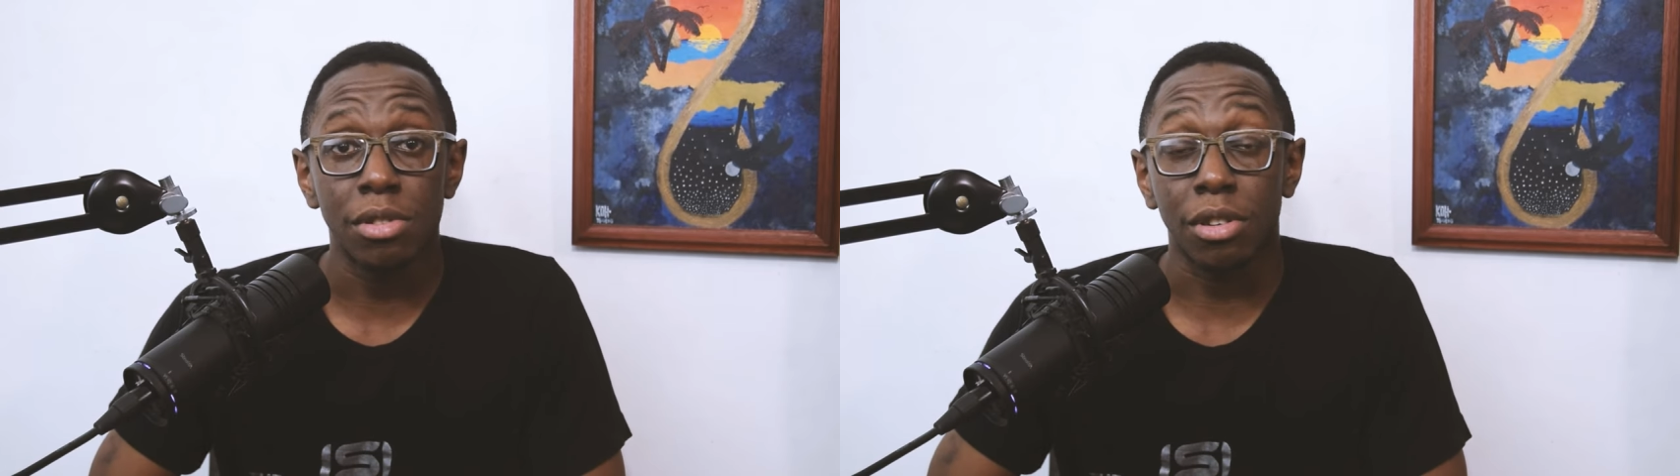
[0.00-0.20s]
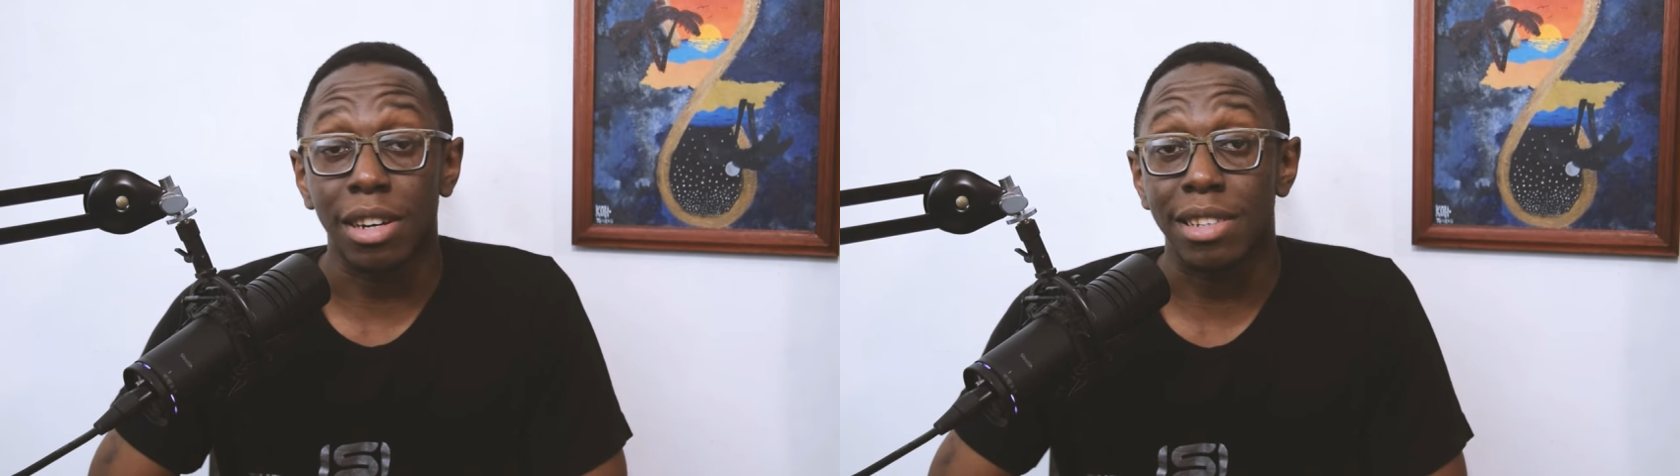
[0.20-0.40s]

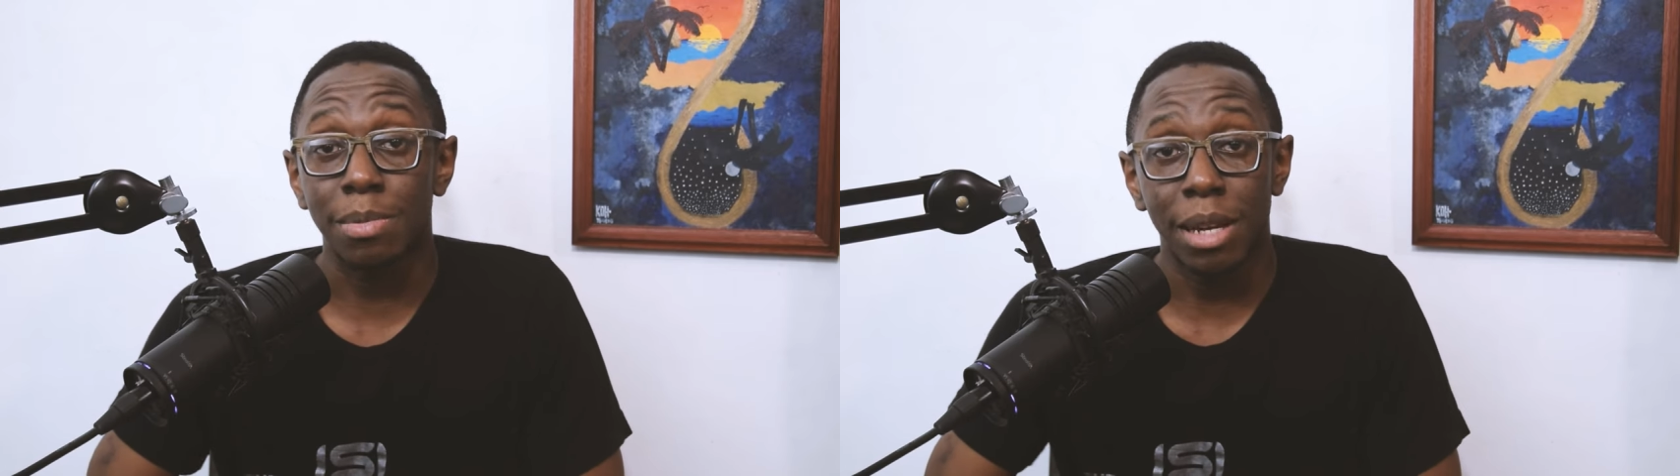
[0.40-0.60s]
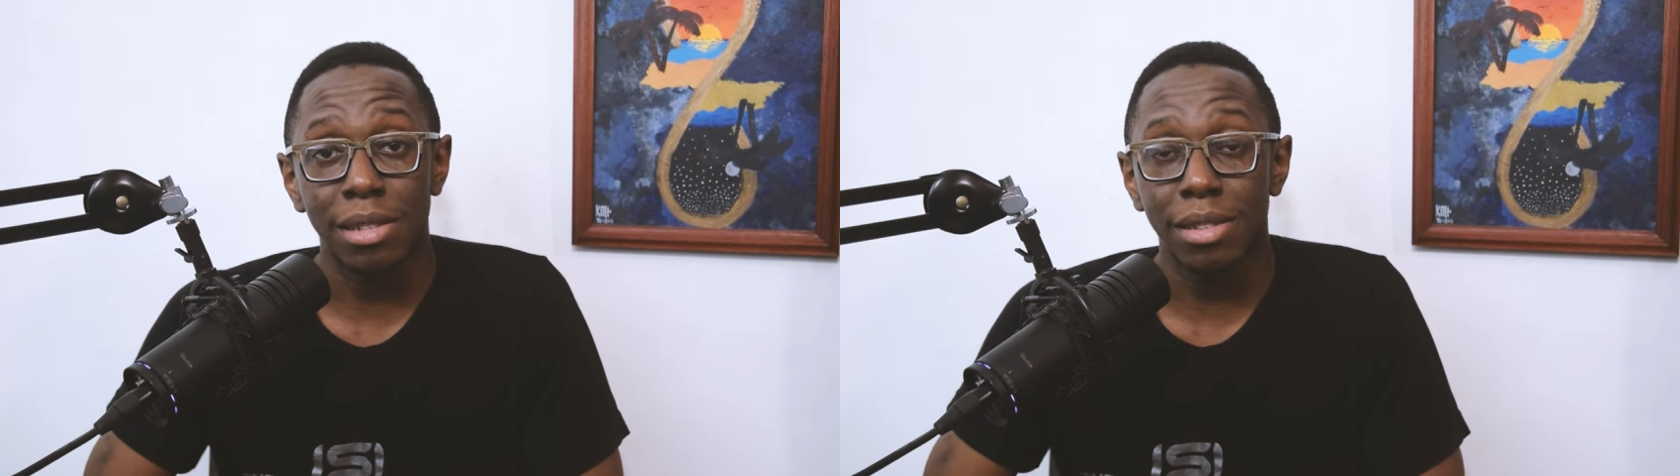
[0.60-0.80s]
or
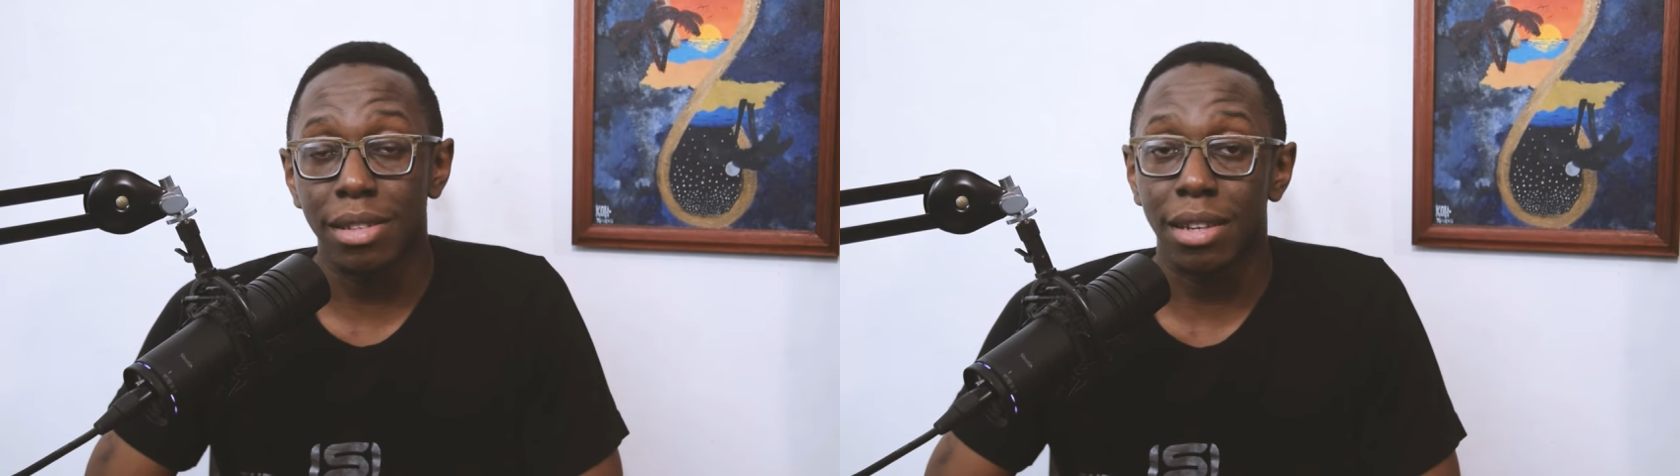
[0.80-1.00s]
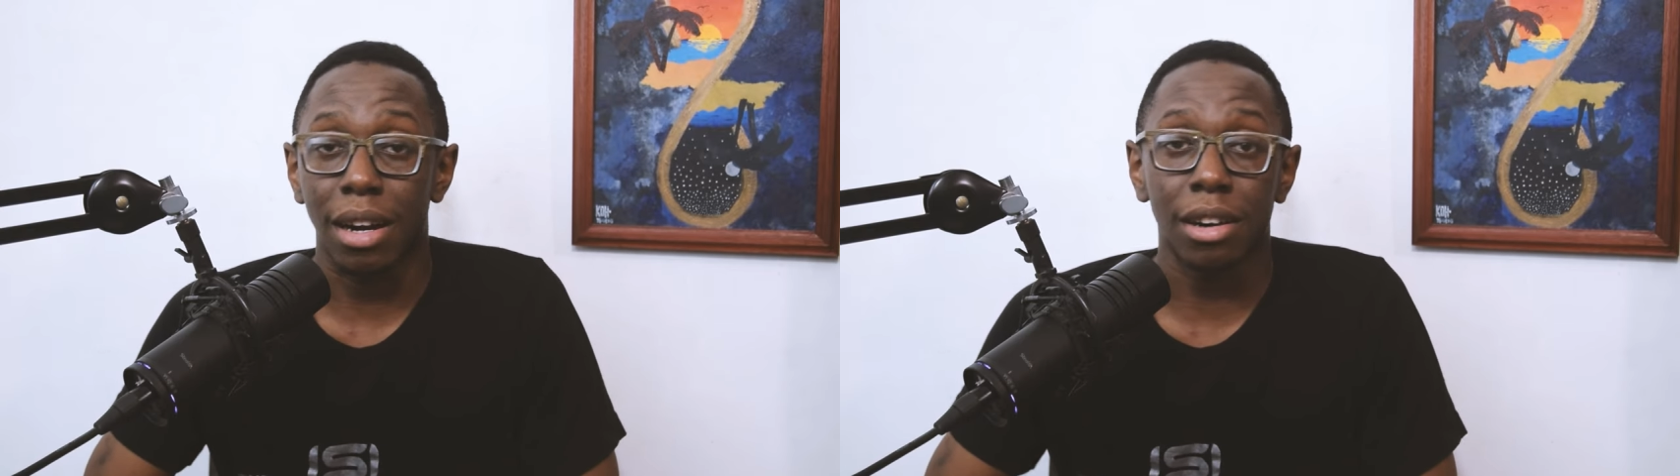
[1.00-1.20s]

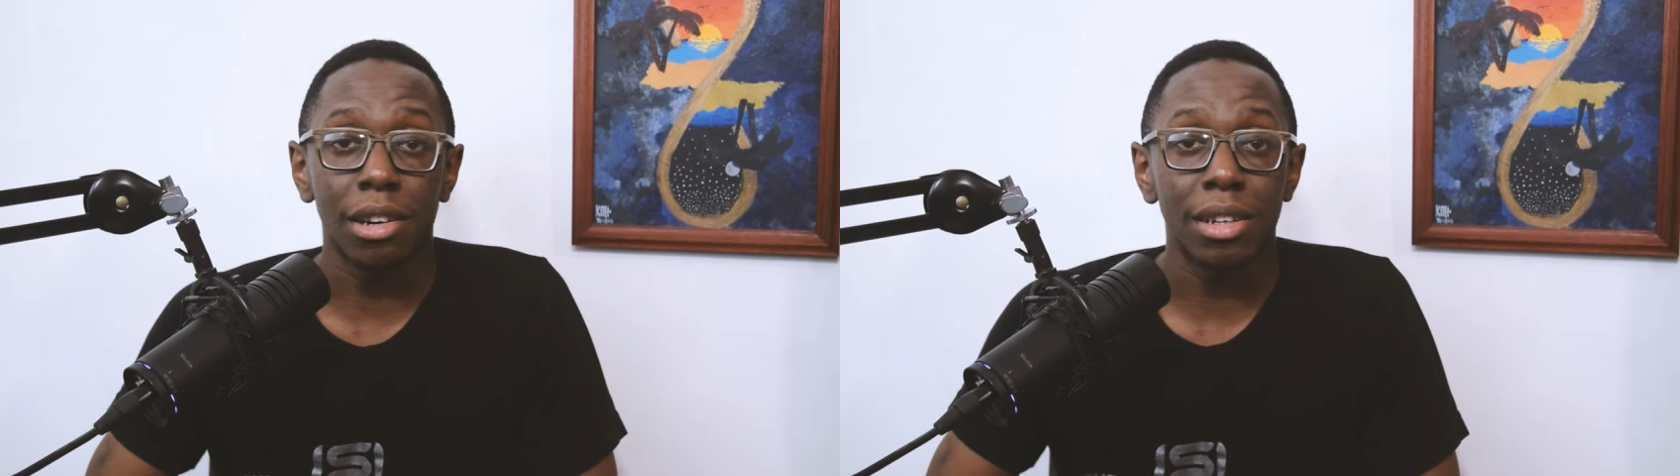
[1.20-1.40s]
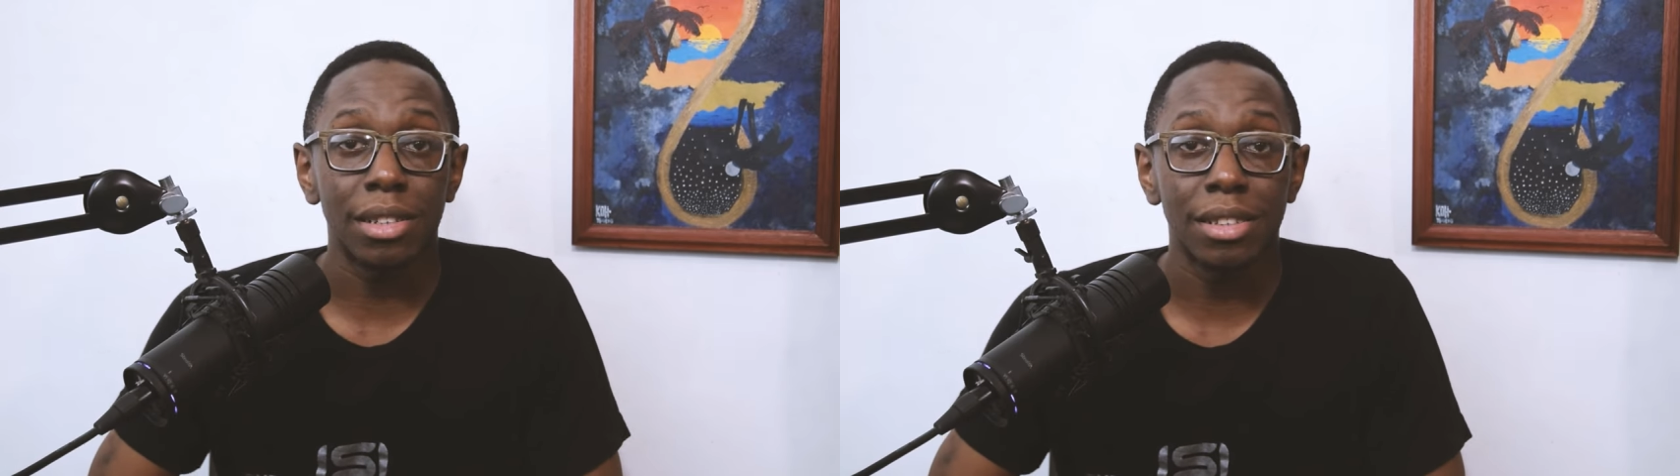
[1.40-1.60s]
expenses are
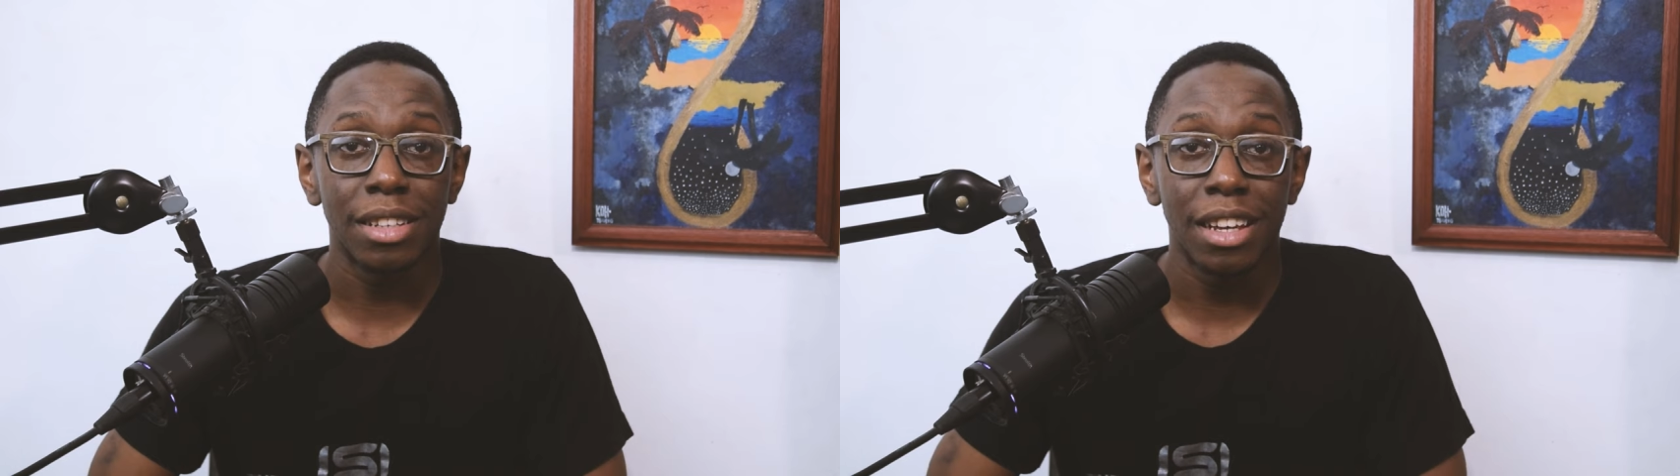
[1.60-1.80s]
current.